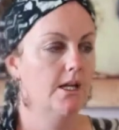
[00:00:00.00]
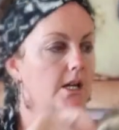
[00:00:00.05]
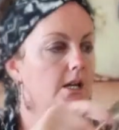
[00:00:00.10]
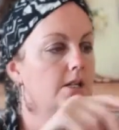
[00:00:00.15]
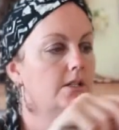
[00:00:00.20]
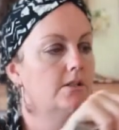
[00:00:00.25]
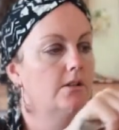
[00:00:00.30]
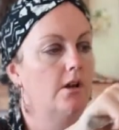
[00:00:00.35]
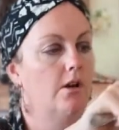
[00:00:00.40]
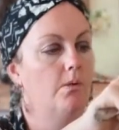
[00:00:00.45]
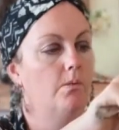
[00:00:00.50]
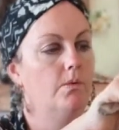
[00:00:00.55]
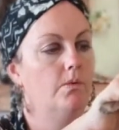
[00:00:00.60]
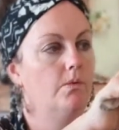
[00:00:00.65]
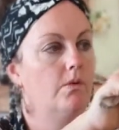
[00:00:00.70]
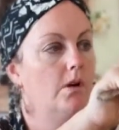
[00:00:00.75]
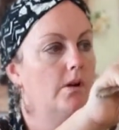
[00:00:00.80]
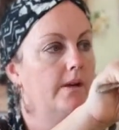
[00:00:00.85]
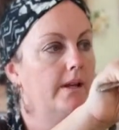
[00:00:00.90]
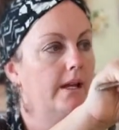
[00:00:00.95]
So I will
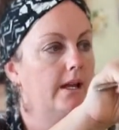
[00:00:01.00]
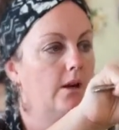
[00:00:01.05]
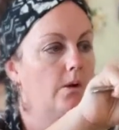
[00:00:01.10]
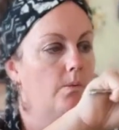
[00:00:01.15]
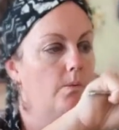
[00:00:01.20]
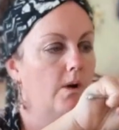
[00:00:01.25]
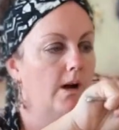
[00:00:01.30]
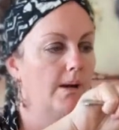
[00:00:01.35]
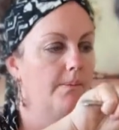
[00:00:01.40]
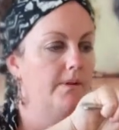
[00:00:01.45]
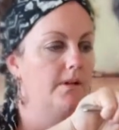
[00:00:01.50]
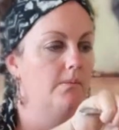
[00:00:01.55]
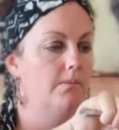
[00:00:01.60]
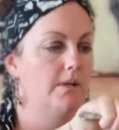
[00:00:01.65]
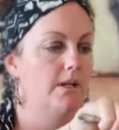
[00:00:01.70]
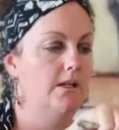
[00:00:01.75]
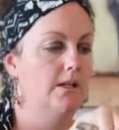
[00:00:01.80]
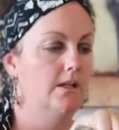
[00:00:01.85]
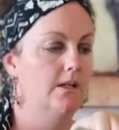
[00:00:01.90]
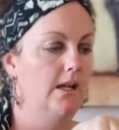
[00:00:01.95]
go and get a wipe in a
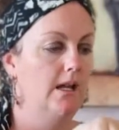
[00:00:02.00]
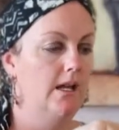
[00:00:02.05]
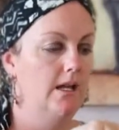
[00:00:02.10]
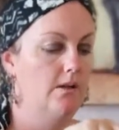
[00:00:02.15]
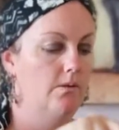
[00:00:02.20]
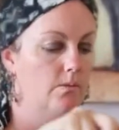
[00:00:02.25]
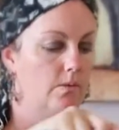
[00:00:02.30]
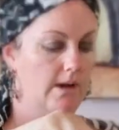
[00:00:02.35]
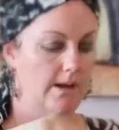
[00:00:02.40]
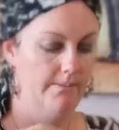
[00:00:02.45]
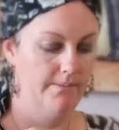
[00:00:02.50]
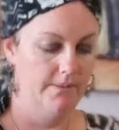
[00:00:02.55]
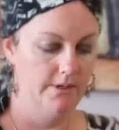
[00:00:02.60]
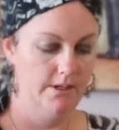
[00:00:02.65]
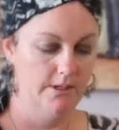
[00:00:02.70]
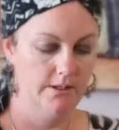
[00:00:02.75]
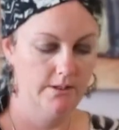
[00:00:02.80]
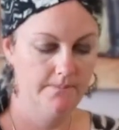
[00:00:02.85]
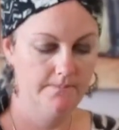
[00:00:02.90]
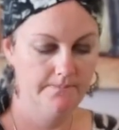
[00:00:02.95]
minute and wipe
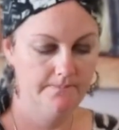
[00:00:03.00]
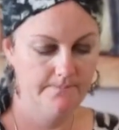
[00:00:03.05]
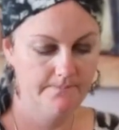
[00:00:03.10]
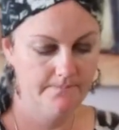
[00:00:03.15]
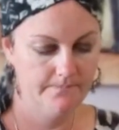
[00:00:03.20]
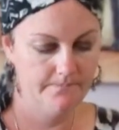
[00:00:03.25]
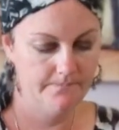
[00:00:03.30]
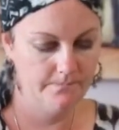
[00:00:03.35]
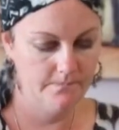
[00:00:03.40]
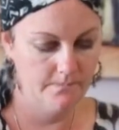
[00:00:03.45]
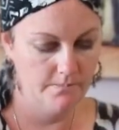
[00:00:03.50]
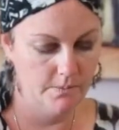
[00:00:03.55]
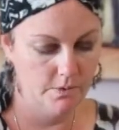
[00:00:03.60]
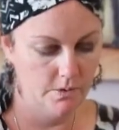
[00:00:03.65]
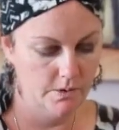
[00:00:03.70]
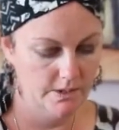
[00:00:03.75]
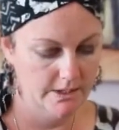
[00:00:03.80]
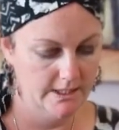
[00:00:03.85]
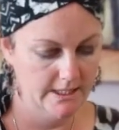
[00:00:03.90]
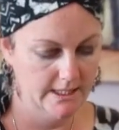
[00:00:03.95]
the
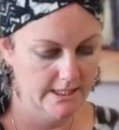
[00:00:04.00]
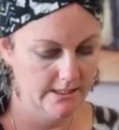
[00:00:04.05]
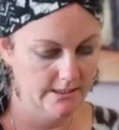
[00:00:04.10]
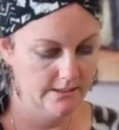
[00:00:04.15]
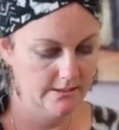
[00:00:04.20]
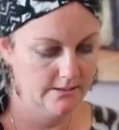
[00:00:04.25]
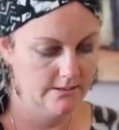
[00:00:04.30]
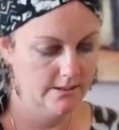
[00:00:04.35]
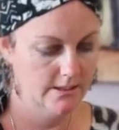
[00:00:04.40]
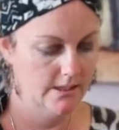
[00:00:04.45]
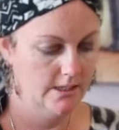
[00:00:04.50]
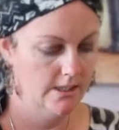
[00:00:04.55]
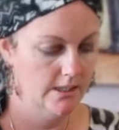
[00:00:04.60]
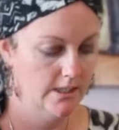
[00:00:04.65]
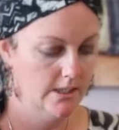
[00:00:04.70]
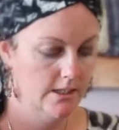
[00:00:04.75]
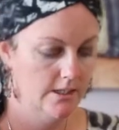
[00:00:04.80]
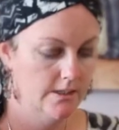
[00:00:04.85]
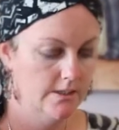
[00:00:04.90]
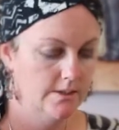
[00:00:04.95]
board down
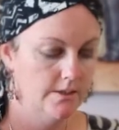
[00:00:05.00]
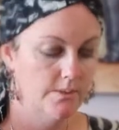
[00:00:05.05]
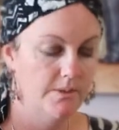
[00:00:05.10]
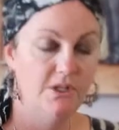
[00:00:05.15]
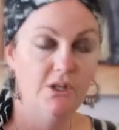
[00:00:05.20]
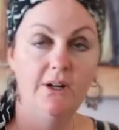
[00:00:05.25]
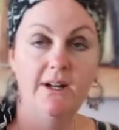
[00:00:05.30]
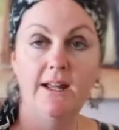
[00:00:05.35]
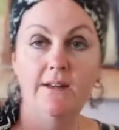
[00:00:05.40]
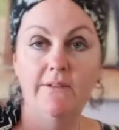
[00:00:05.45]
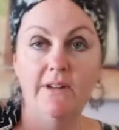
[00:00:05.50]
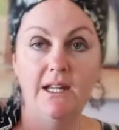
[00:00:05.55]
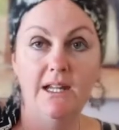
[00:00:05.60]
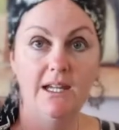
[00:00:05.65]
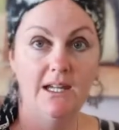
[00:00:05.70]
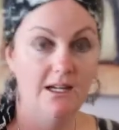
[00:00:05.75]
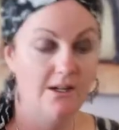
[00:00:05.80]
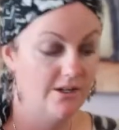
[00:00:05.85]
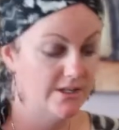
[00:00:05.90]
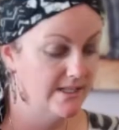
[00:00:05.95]
so we don't have
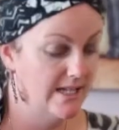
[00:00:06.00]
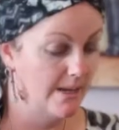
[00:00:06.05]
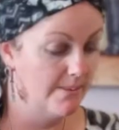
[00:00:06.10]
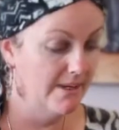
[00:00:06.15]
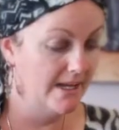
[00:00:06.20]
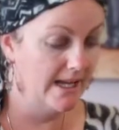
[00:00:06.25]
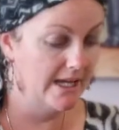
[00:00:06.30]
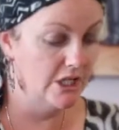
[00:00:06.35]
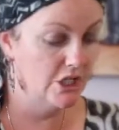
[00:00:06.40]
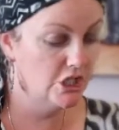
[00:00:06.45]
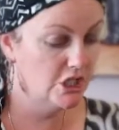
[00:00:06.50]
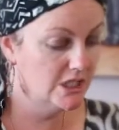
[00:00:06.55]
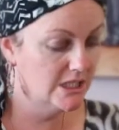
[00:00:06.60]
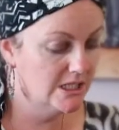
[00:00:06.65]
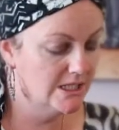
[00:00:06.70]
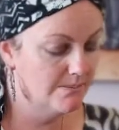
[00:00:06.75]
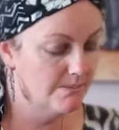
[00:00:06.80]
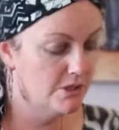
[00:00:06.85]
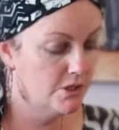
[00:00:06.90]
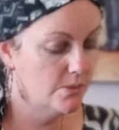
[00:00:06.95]
any
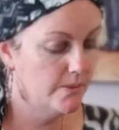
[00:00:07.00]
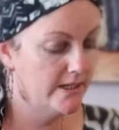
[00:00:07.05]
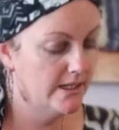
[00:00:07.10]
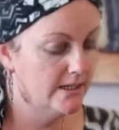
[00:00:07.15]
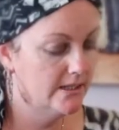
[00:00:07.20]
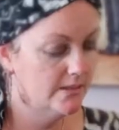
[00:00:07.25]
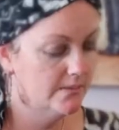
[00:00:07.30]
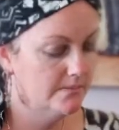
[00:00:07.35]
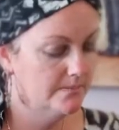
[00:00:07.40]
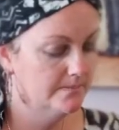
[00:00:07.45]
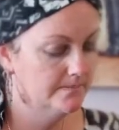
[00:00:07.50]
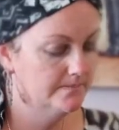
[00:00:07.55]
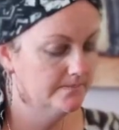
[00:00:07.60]
contamination between them.